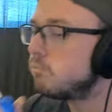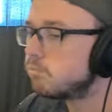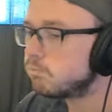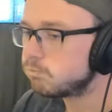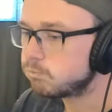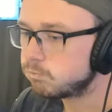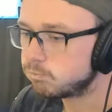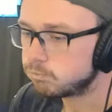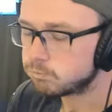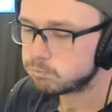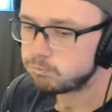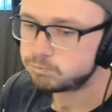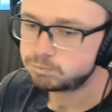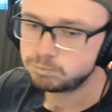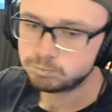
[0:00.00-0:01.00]

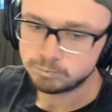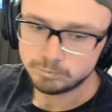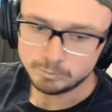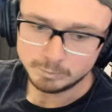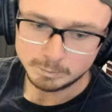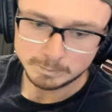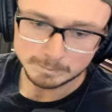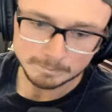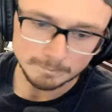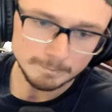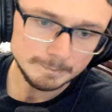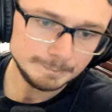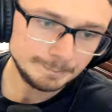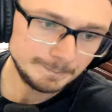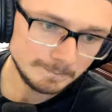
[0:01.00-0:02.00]

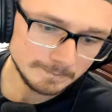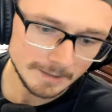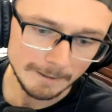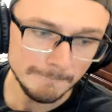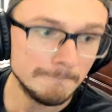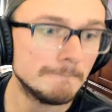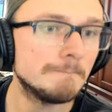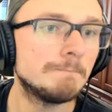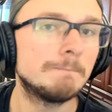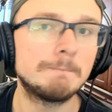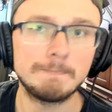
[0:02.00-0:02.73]
No one is speaking in this clip.